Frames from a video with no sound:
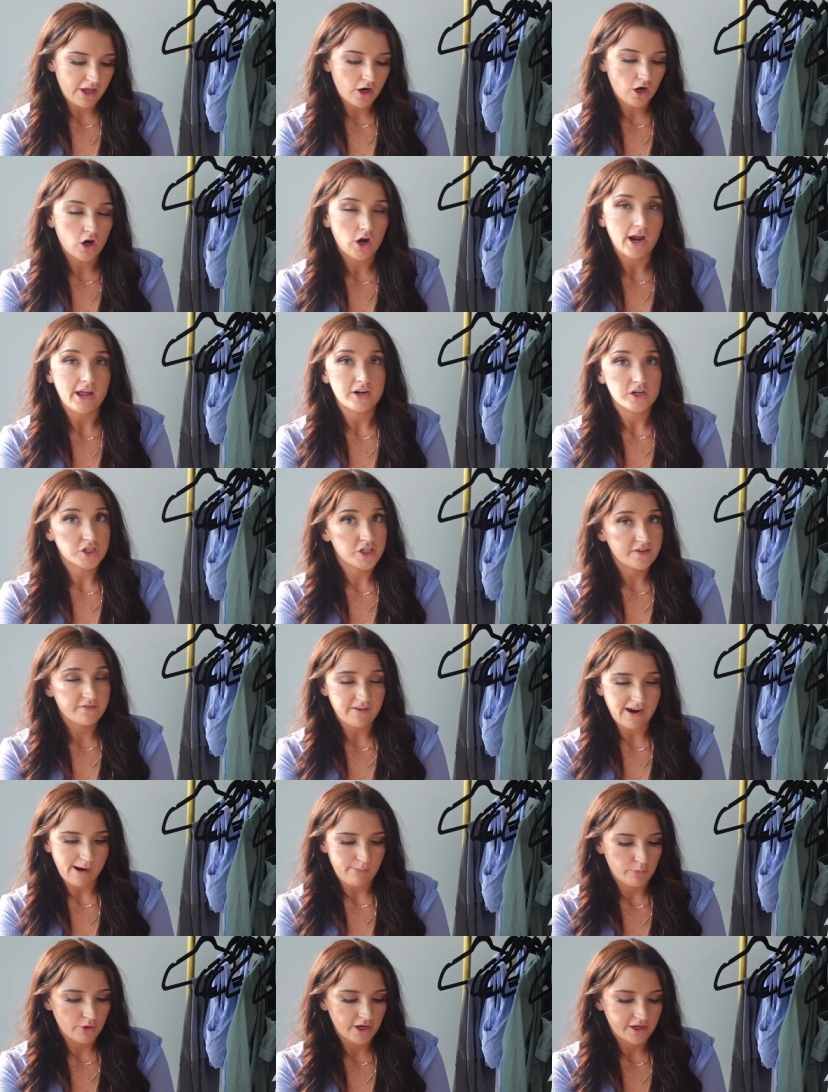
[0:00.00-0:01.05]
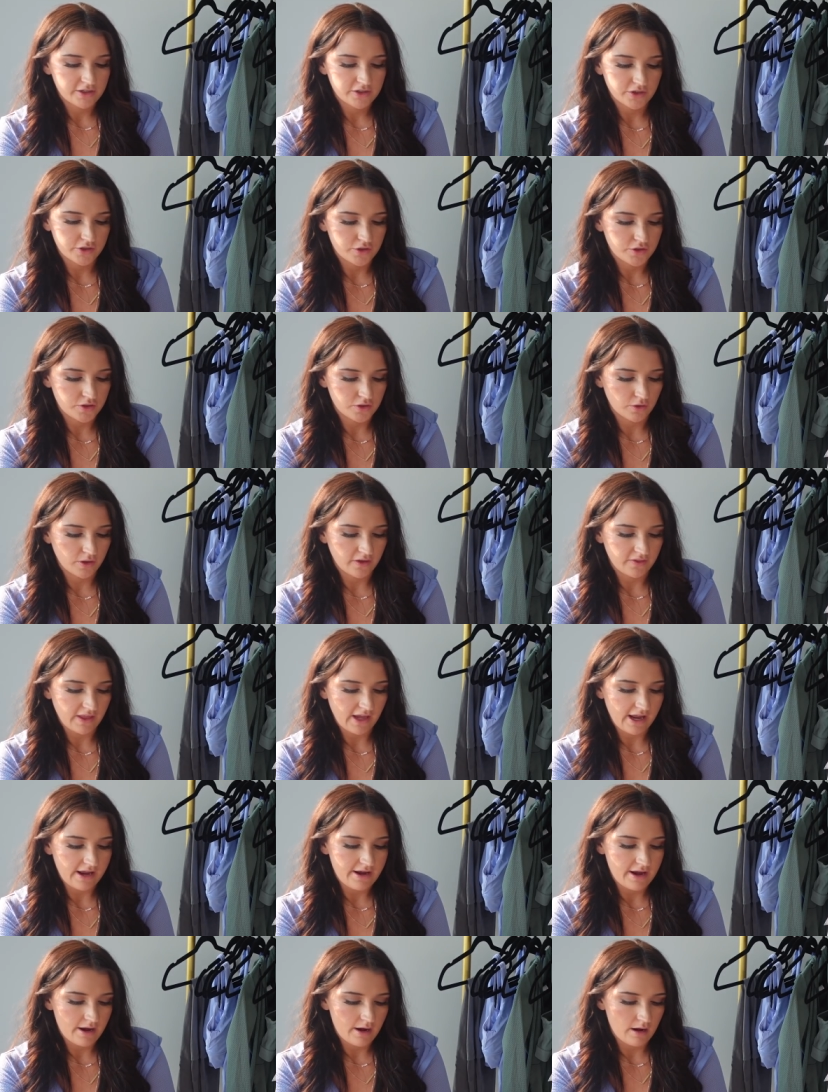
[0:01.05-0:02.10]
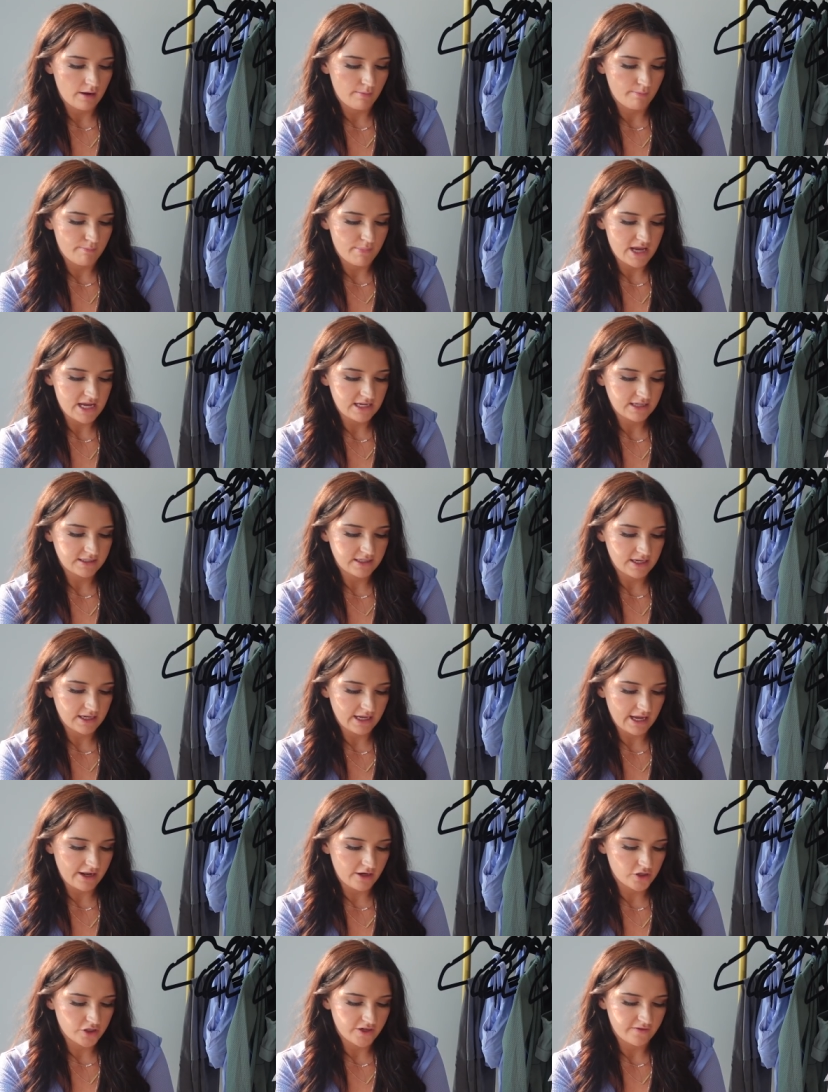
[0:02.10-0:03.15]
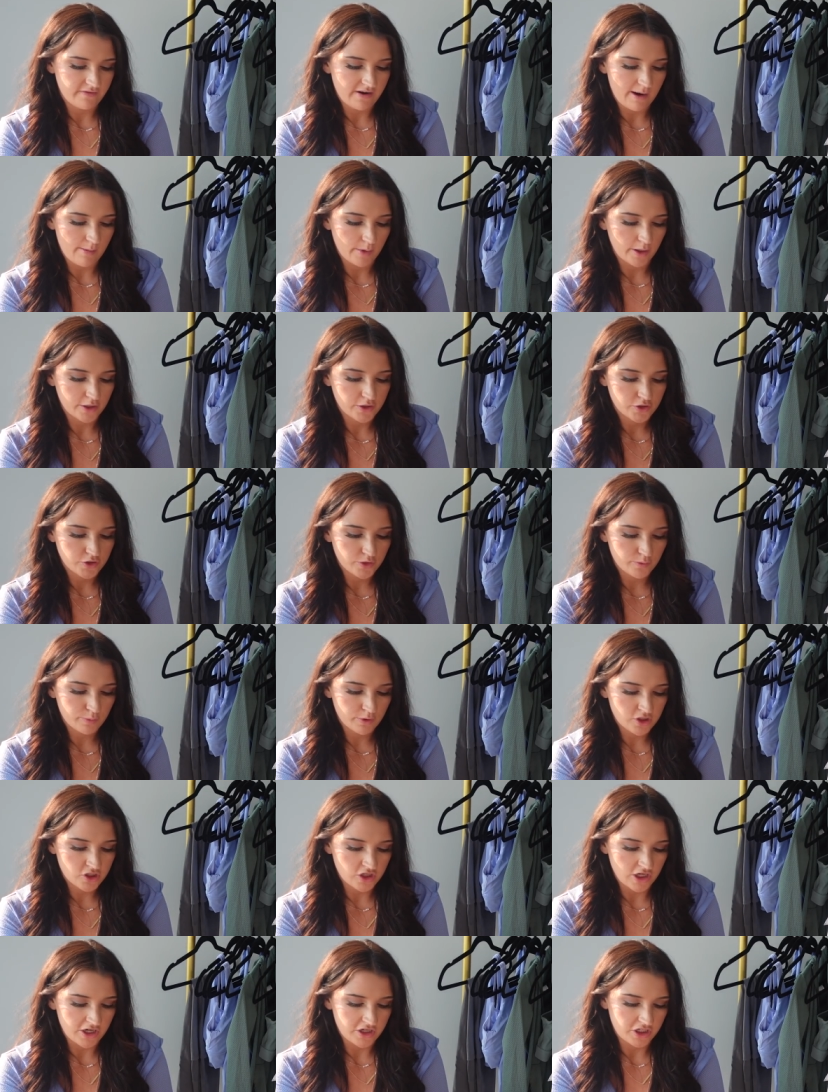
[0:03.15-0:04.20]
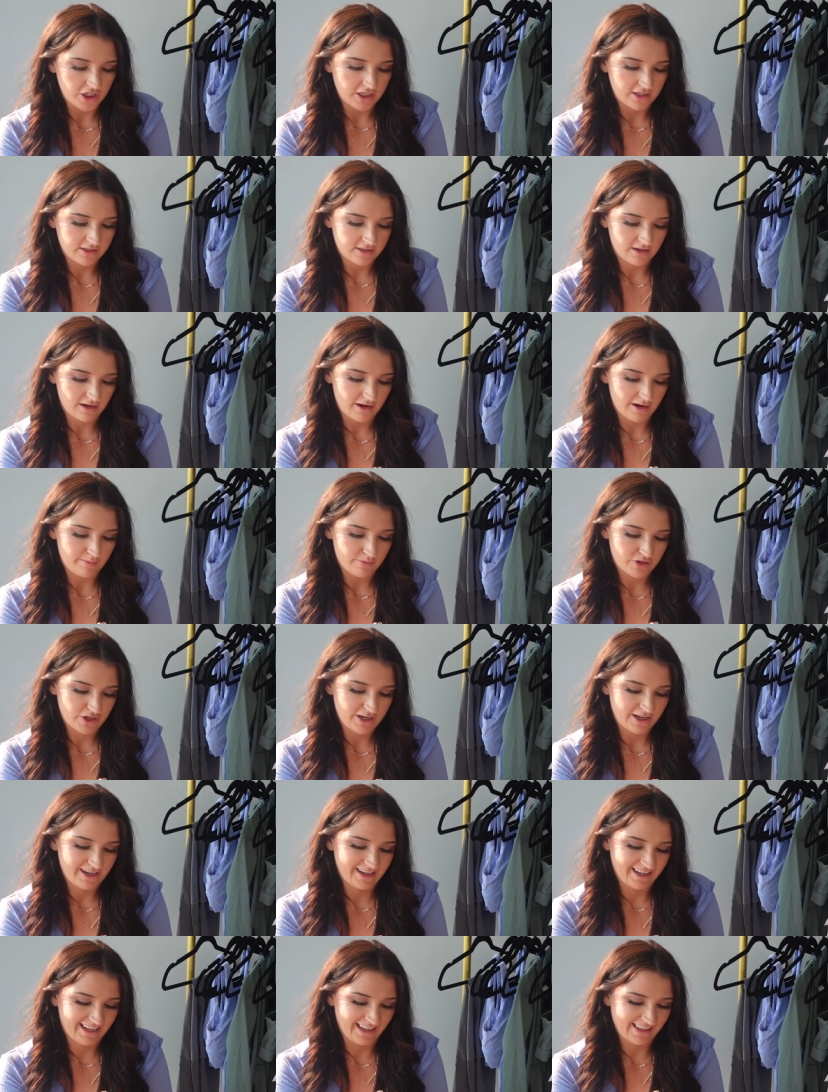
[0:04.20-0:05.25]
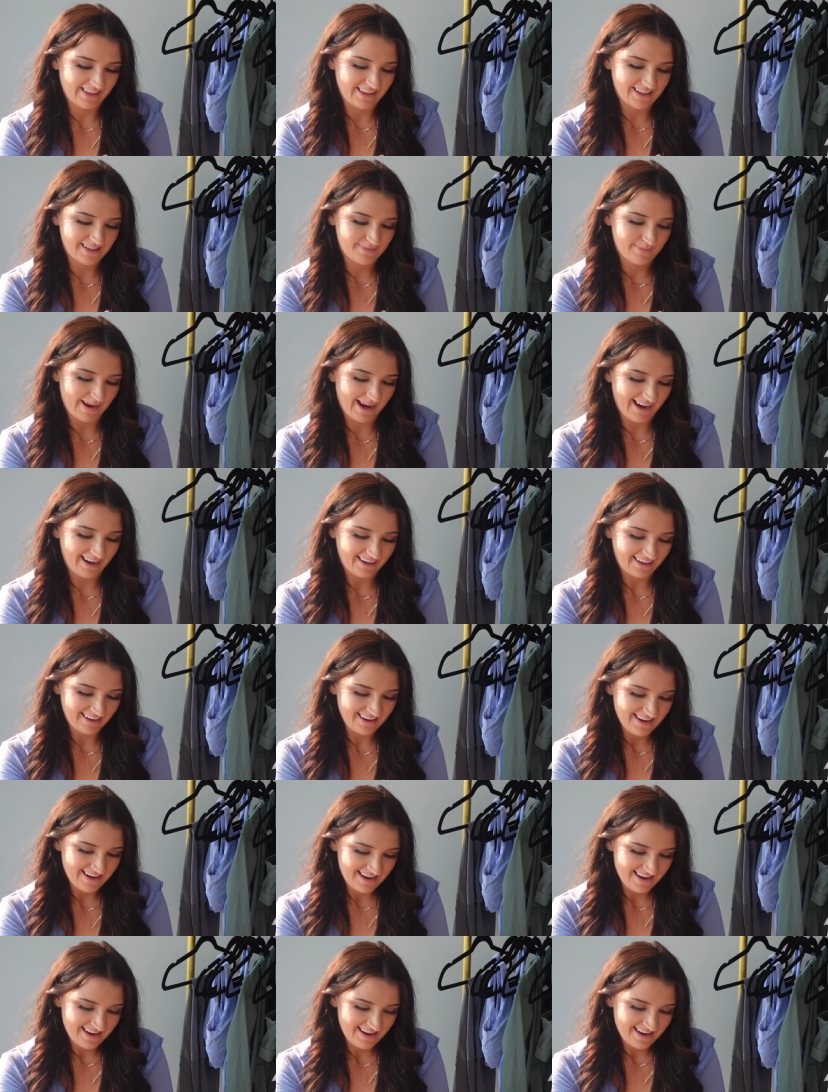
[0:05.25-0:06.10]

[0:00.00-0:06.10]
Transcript: They are energy fabric, so you still get that amazing energy fabric, super stretchy. Sorry, I'm trying to get this back.